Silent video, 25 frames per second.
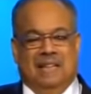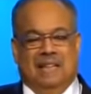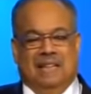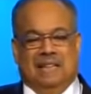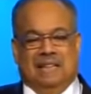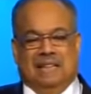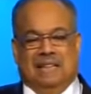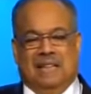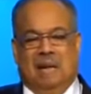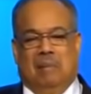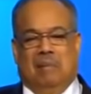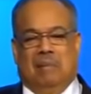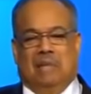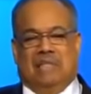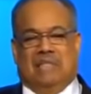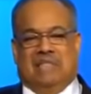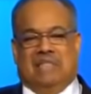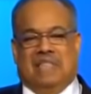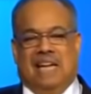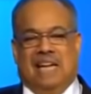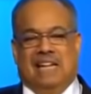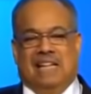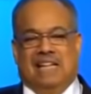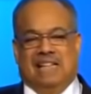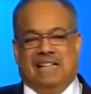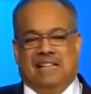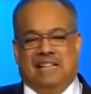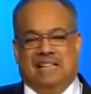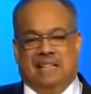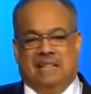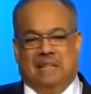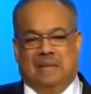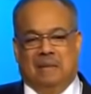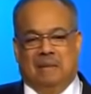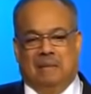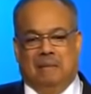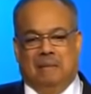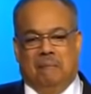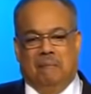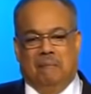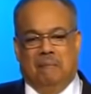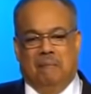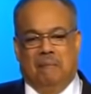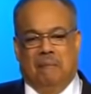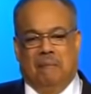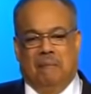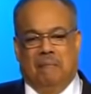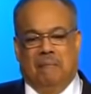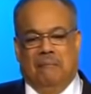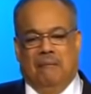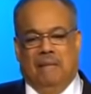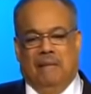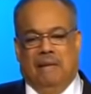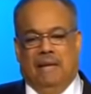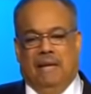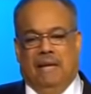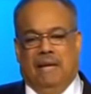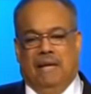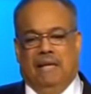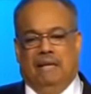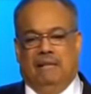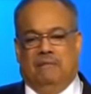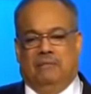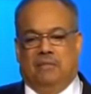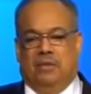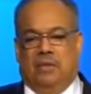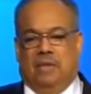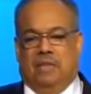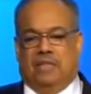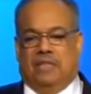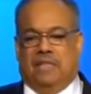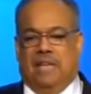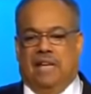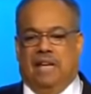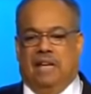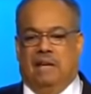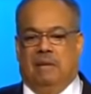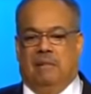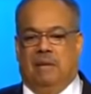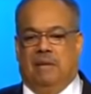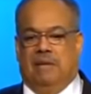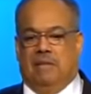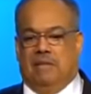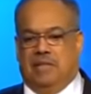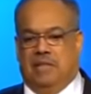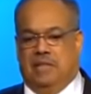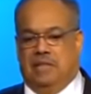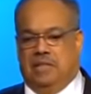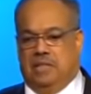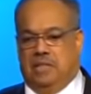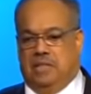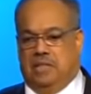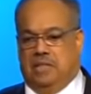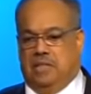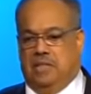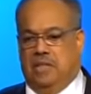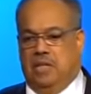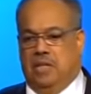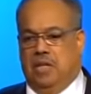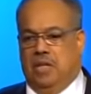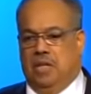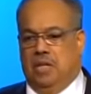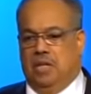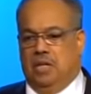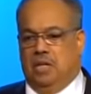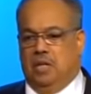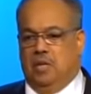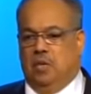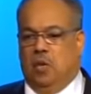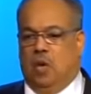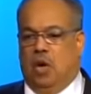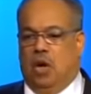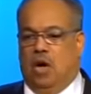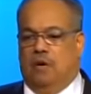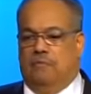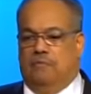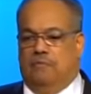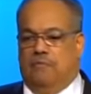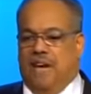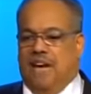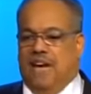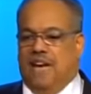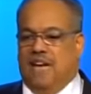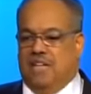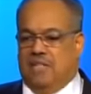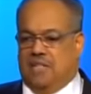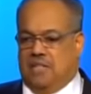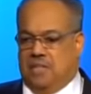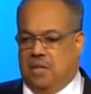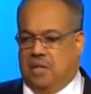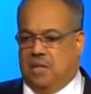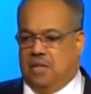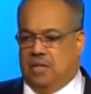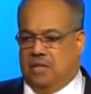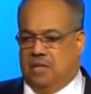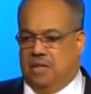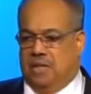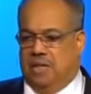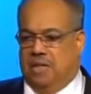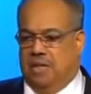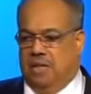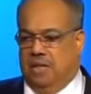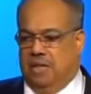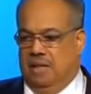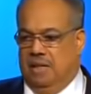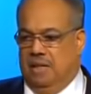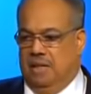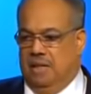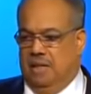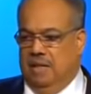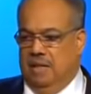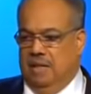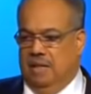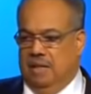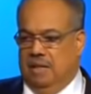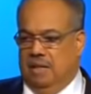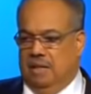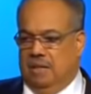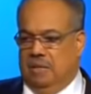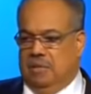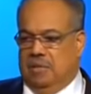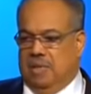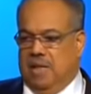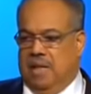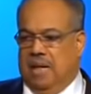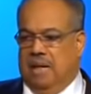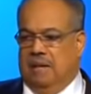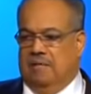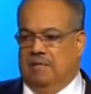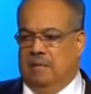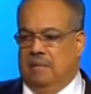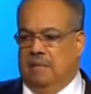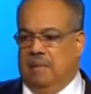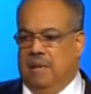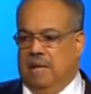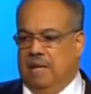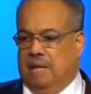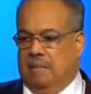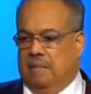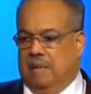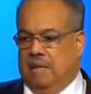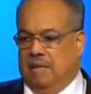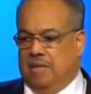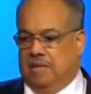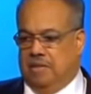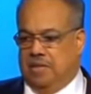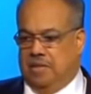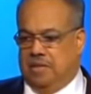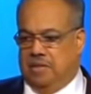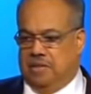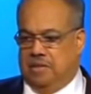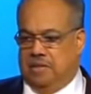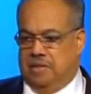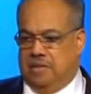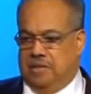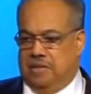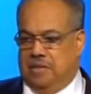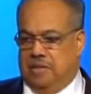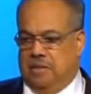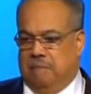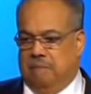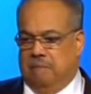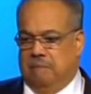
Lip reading: Because I'm excited. And if you're excited about Jesus, you are fast, aren't you? You tell everybody about Jesus.